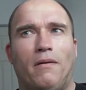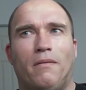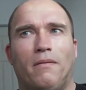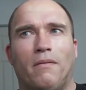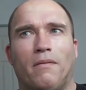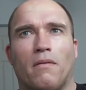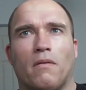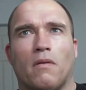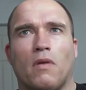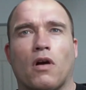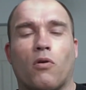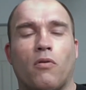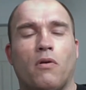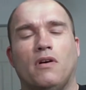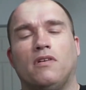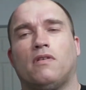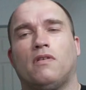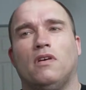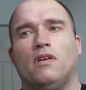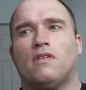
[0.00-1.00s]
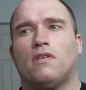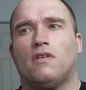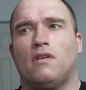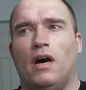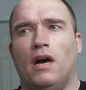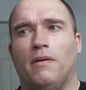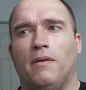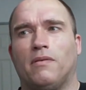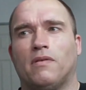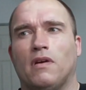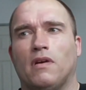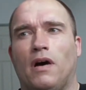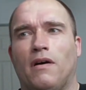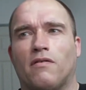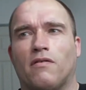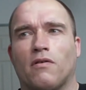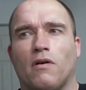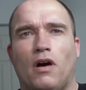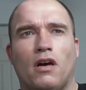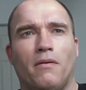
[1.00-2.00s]
Like Wesley Snipes, I've
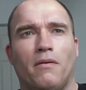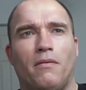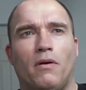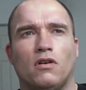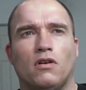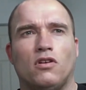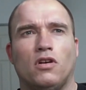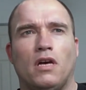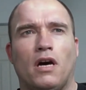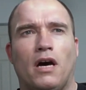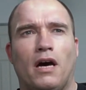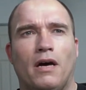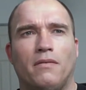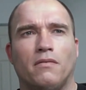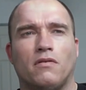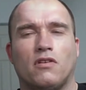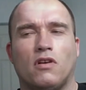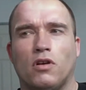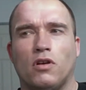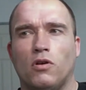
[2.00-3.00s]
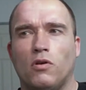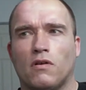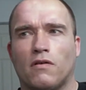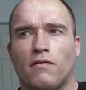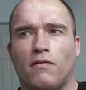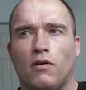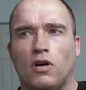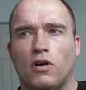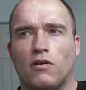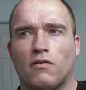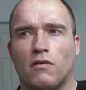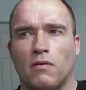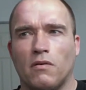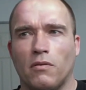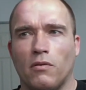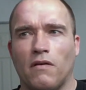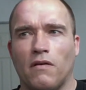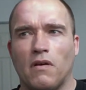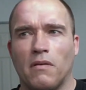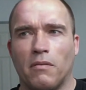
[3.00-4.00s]
tried a bunch of times to use footage from the
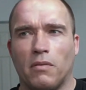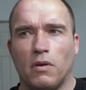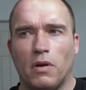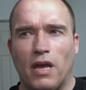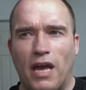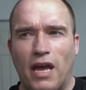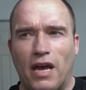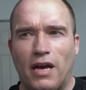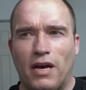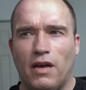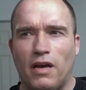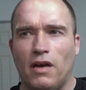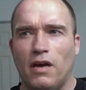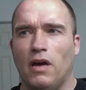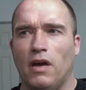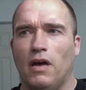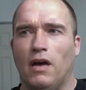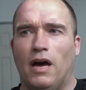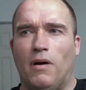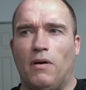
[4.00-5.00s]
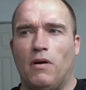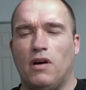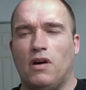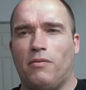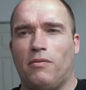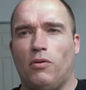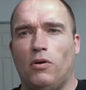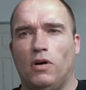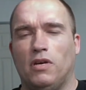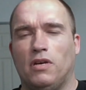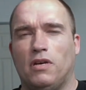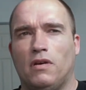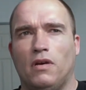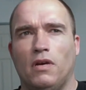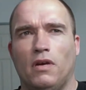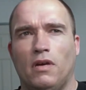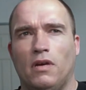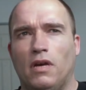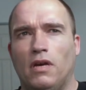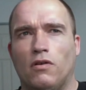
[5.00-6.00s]
movie Blade. I wanted to put
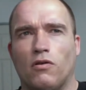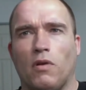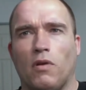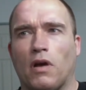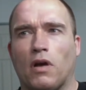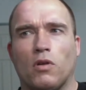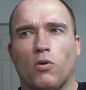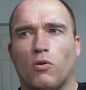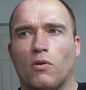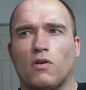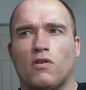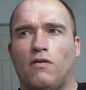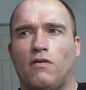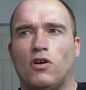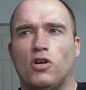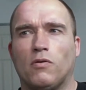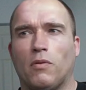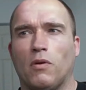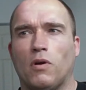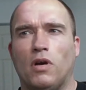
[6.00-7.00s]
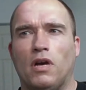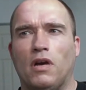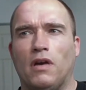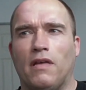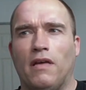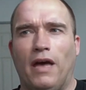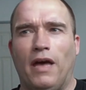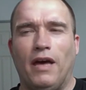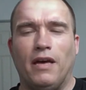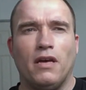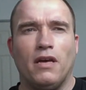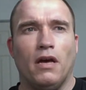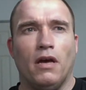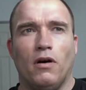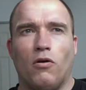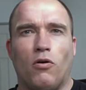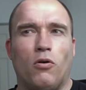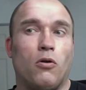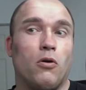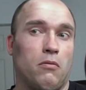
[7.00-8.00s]
either like Lawrence Fishburne into that
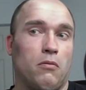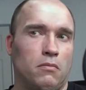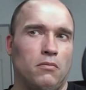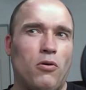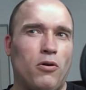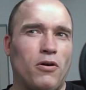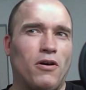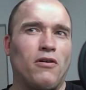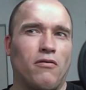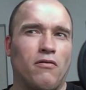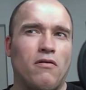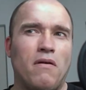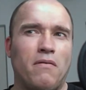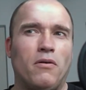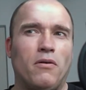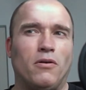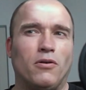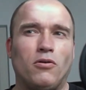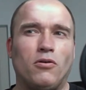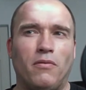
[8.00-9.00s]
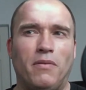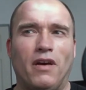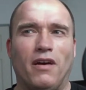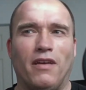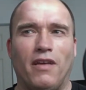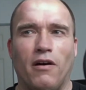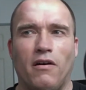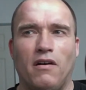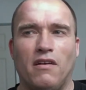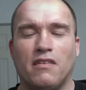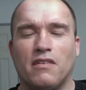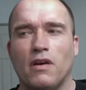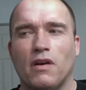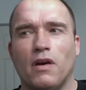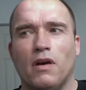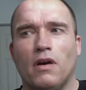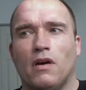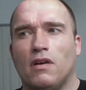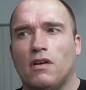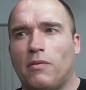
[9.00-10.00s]
or Morgan Freeman, which would be hilarious
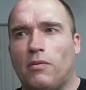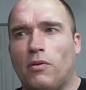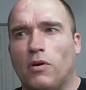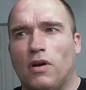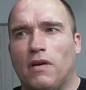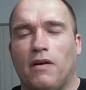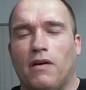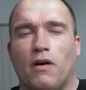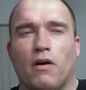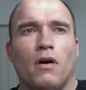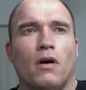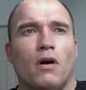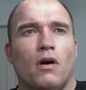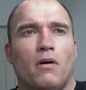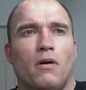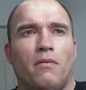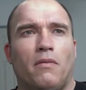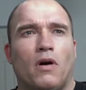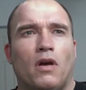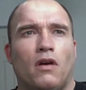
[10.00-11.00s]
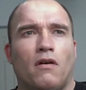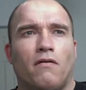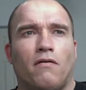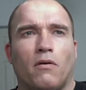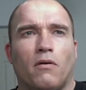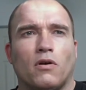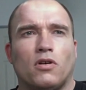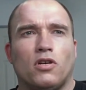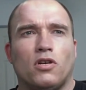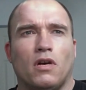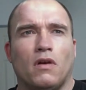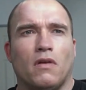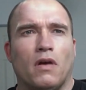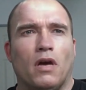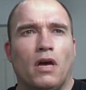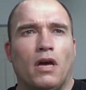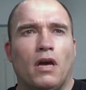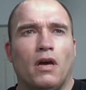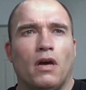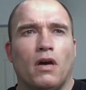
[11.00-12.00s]
to put in there. But
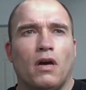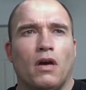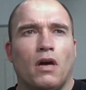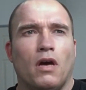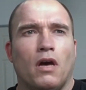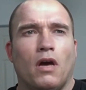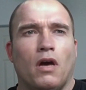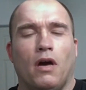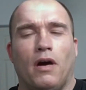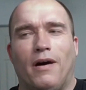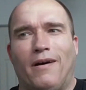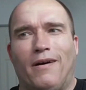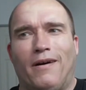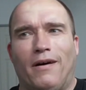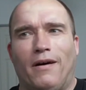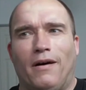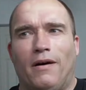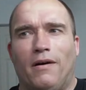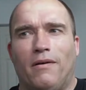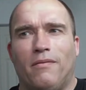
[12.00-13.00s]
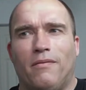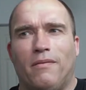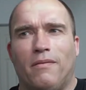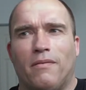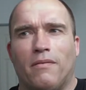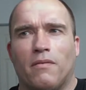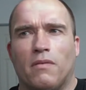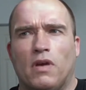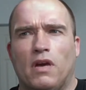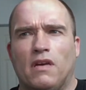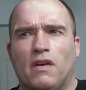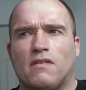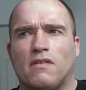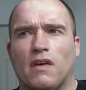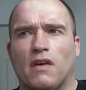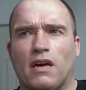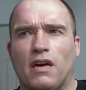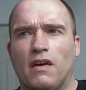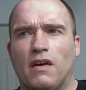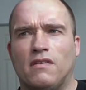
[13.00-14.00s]
unfortunately, it's
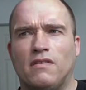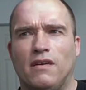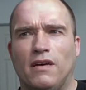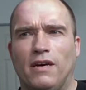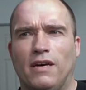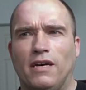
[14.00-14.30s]
like I say,